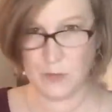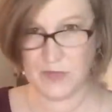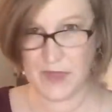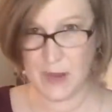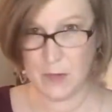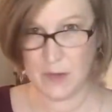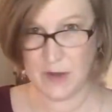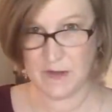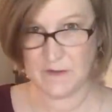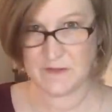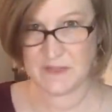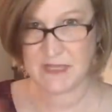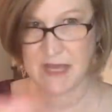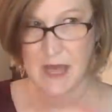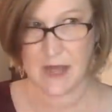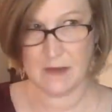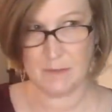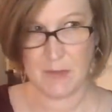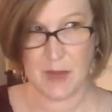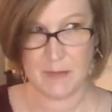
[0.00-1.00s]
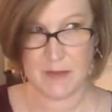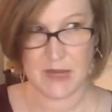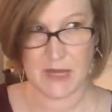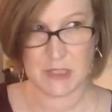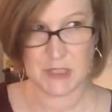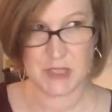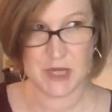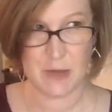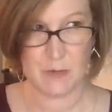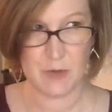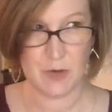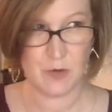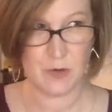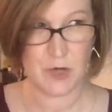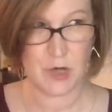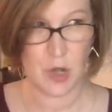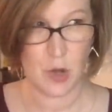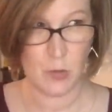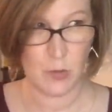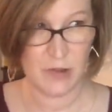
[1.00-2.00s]
they would have sent maybe a shampoo to
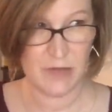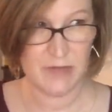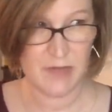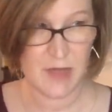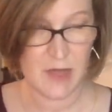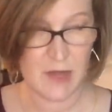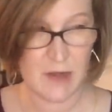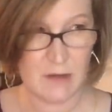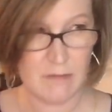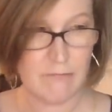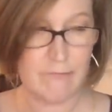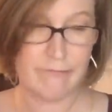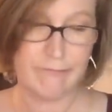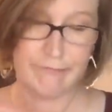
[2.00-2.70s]
go with it.